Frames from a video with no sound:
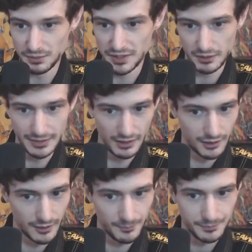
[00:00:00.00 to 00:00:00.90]
a little bit
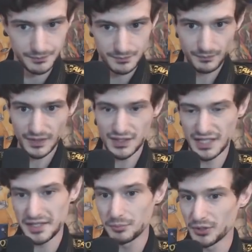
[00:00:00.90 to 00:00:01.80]
longer. It
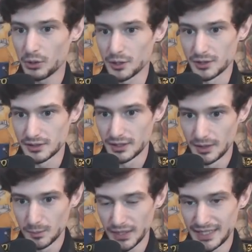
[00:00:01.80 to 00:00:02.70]
says, I pre-ordered,
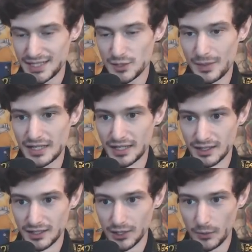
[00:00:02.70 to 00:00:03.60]
played since beta,
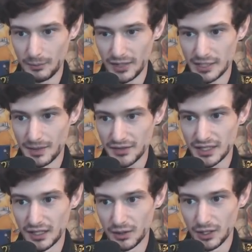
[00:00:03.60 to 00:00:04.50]
quit playing a month
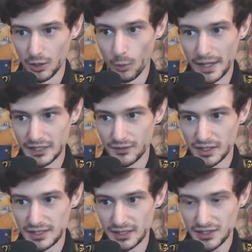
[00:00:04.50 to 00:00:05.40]
ago, waiting for the
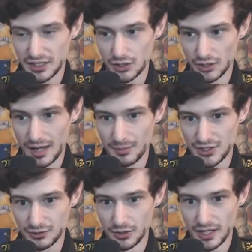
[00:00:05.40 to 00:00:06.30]
DLC to drop, but
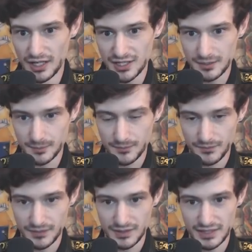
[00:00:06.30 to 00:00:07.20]
screw this.
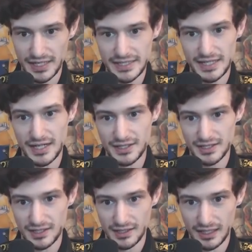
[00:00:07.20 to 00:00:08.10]
This guy
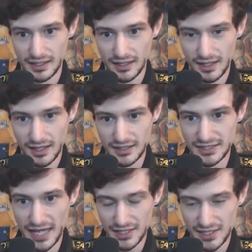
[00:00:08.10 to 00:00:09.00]
says,
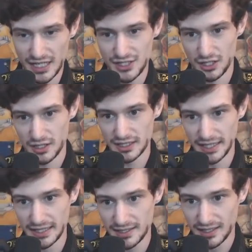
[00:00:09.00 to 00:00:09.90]
yes, I started
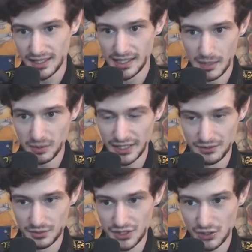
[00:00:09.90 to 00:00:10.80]
late and played
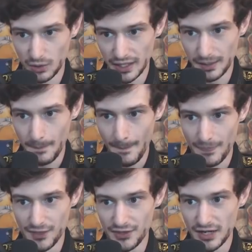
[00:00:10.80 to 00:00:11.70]
through the story.
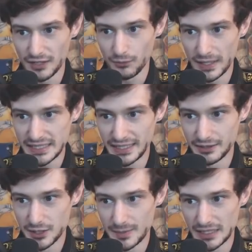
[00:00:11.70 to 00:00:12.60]
The thought of
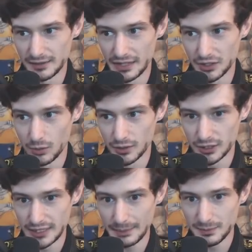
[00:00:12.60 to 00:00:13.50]
Wastelanders being around the corner
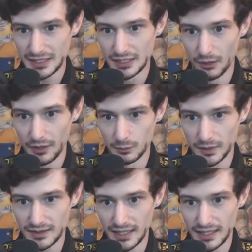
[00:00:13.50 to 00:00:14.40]
kept me going
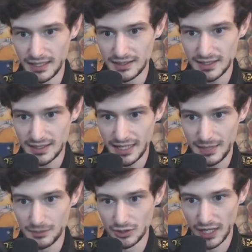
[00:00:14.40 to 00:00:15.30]
with the
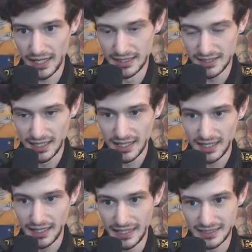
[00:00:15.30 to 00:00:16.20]
end-game grind
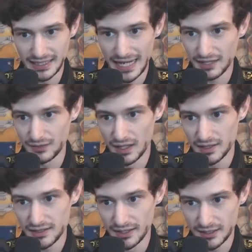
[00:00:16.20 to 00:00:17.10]
and lack of
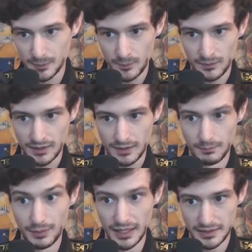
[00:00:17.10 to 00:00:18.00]
content.
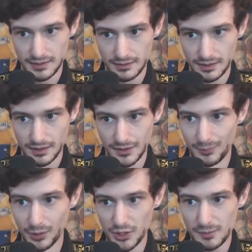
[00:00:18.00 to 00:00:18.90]
But the
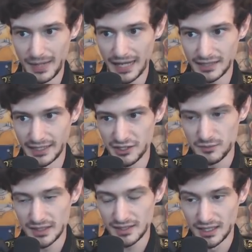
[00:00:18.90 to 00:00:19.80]
pushback
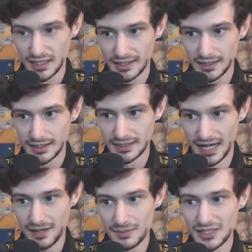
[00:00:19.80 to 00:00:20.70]
announcement
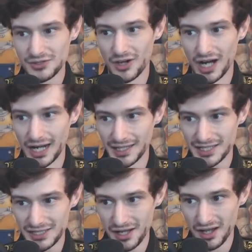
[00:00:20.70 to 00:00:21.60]
got me to
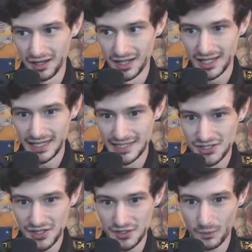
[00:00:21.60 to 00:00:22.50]
uninstall and
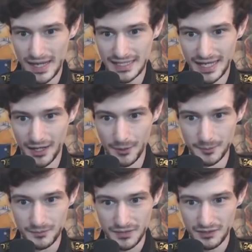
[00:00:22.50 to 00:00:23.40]
just wait it out.
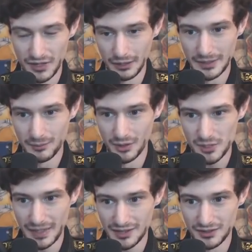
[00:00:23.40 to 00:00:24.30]
Following the
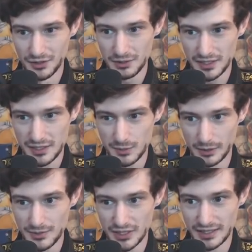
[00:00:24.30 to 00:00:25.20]
pushback news with a
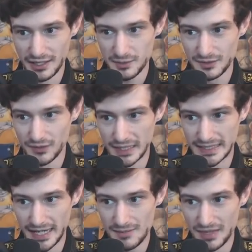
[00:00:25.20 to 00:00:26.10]
subscription announcement for a
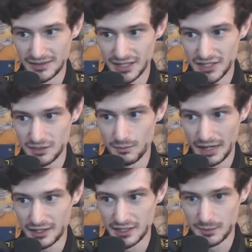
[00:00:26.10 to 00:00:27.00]
game that doesn't
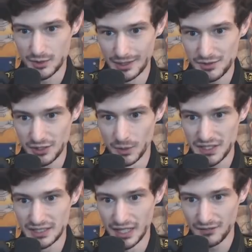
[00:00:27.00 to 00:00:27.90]
merit a subscription was
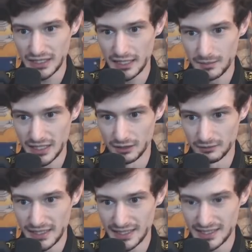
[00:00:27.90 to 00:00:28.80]
enough to get me to
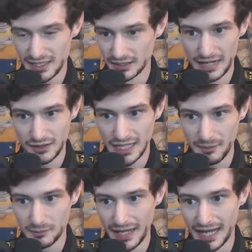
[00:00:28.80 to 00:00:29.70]
reconsider ever
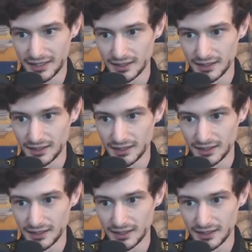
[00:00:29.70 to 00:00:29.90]
coming back.